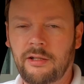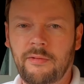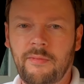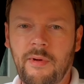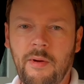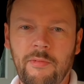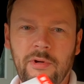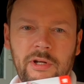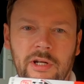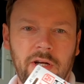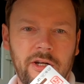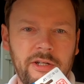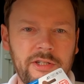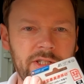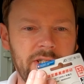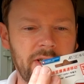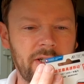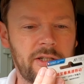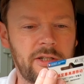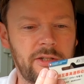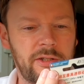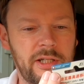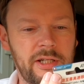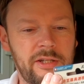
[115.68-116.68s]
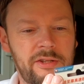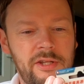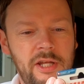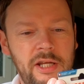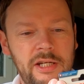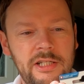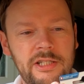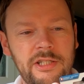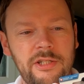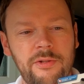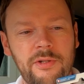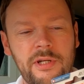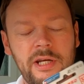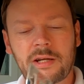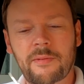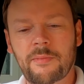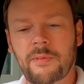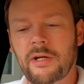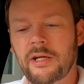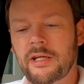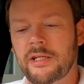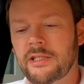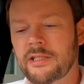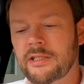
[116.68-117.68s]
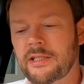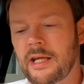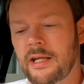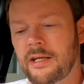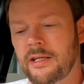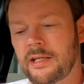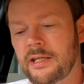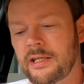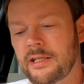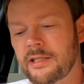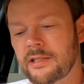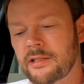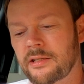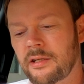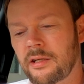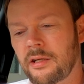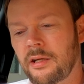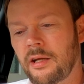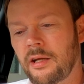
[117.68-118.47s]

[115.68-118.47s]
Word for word: Memory card's included, 32 gigabyte SanDisk.